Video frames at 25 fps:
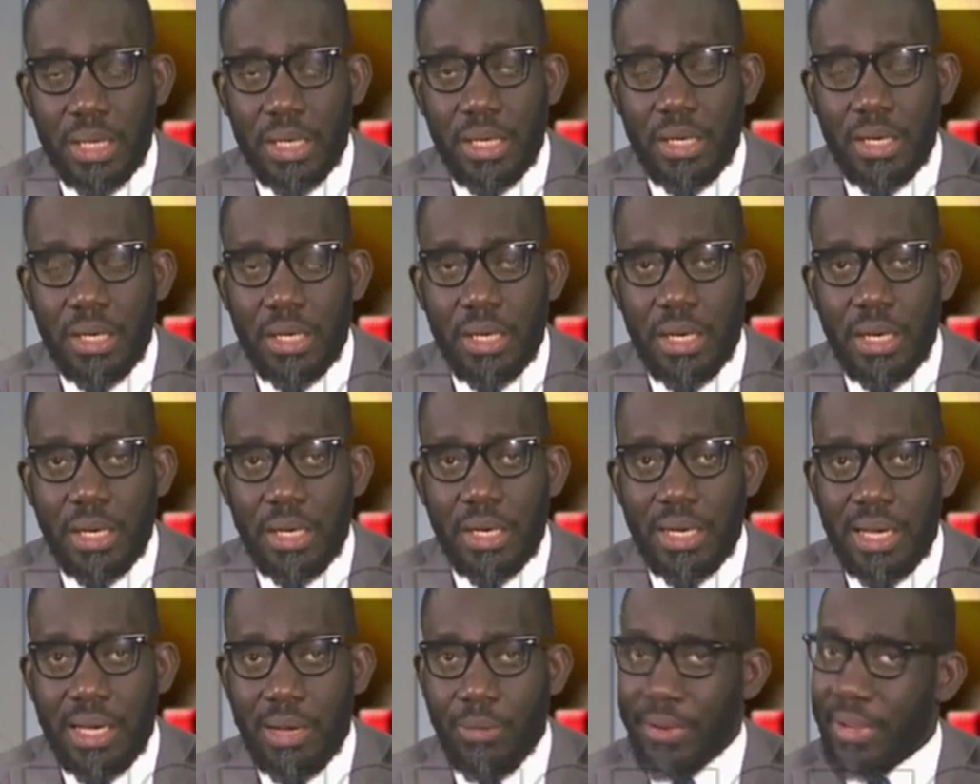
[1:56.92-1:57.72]

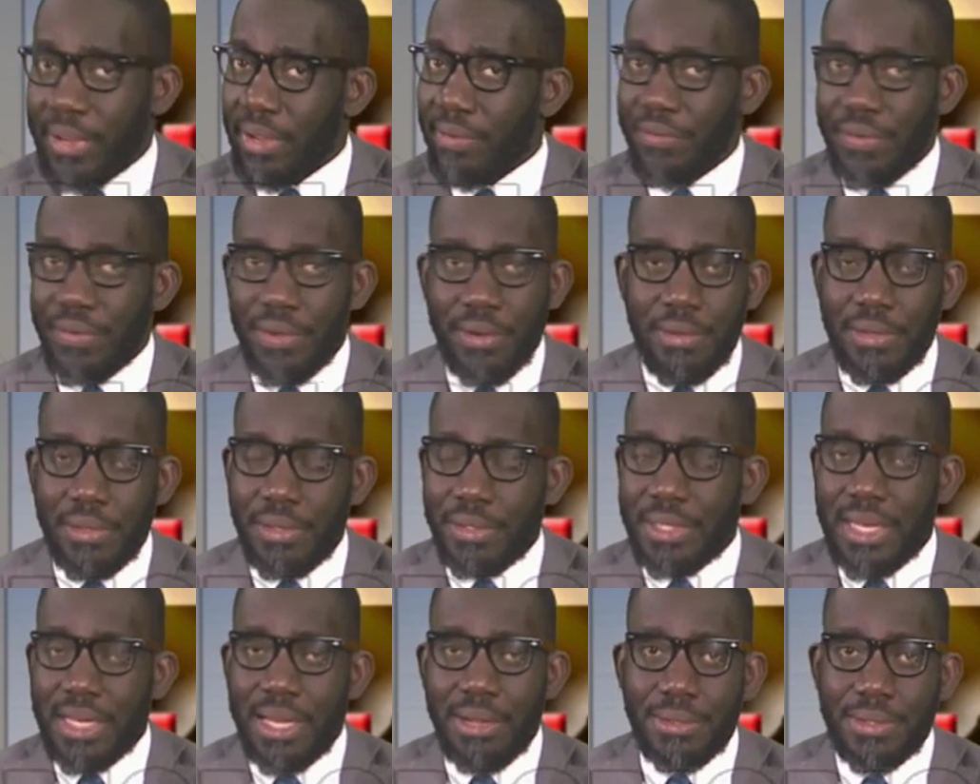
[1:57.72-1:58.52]
how we can figure
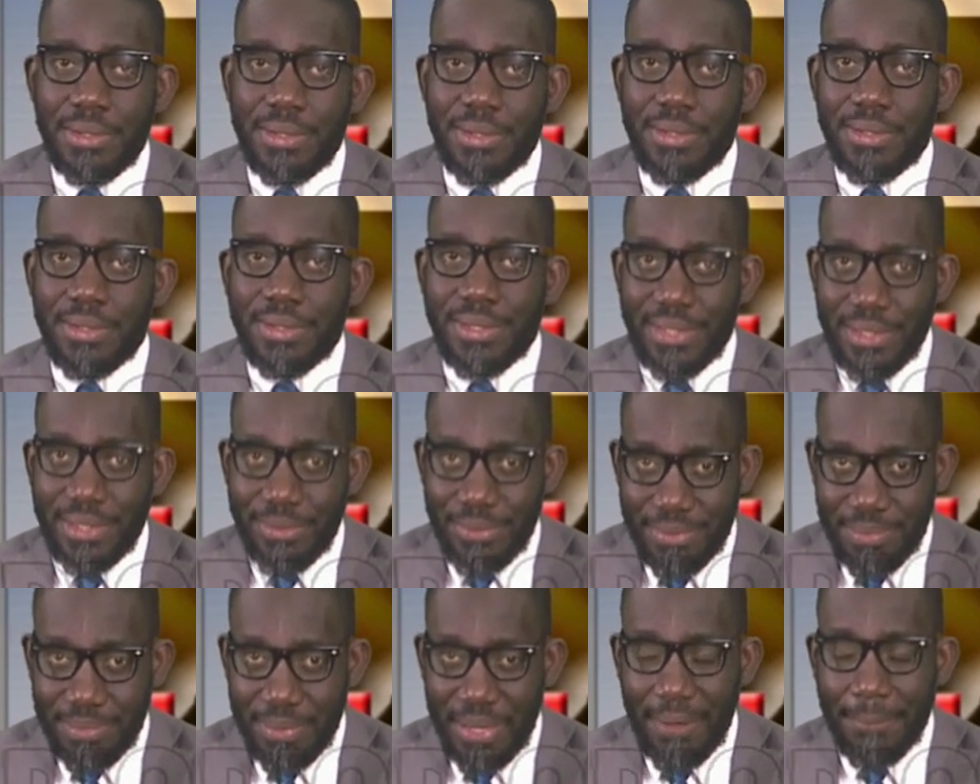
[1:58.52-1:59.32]
this out. Stay with me.